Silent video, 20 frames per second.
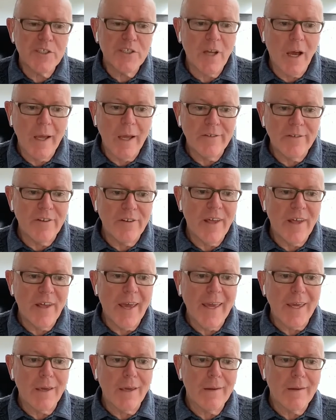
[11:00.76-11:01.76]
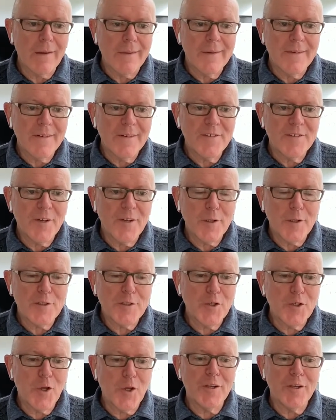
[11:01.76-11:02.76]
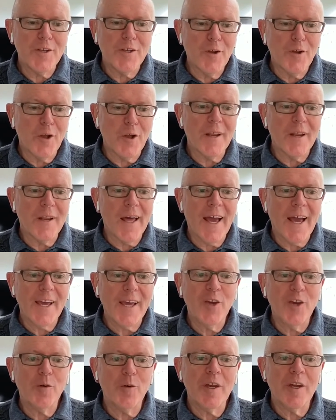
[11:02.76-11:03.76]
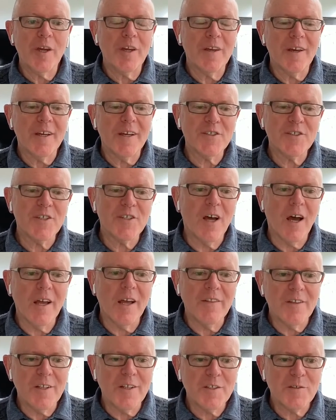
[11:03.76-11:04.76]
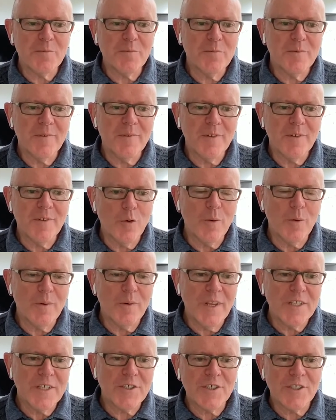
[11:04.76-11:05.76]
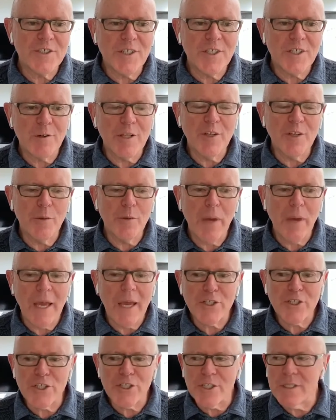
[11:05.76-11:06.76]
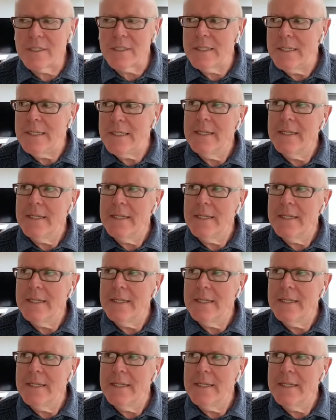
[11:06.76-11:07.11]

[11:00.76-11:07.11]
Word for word: a side to take, so it's not, you're not arguing a side that's your necessarily your passion,